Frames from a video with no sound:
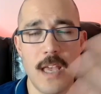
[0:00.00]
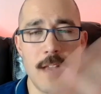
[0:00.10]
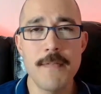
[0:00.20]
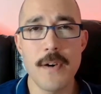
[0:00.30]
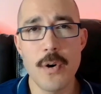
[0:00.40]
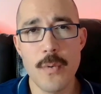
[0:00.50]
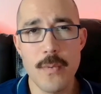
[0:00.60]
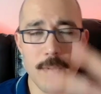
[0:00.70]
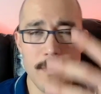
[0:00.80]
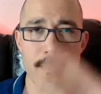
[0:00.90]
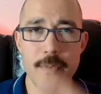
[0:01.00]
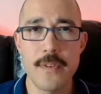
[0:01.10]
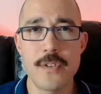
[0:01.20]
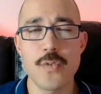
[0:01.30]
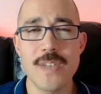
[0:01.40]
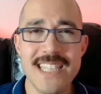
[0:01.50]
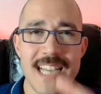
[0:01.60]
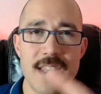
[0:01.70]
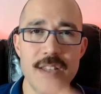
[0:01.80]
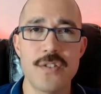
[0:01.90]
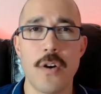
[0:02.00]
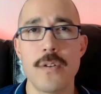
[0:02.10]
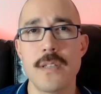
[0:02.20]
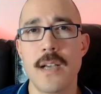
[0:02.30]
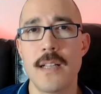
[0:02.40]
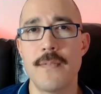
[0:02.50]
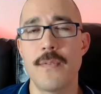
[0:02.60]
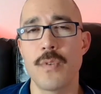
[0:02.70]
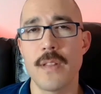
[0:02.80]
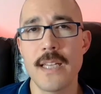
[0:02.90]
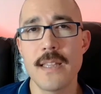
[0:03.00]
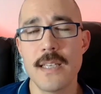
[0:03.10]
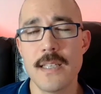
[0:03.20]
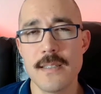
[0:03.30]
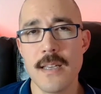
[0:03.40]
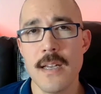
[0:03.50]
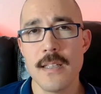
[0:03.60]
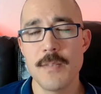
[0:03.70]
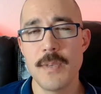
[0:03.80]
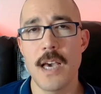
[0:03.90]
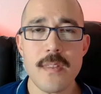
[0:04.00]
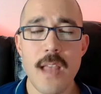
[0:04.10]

info screen at the start to kind of relate things to me.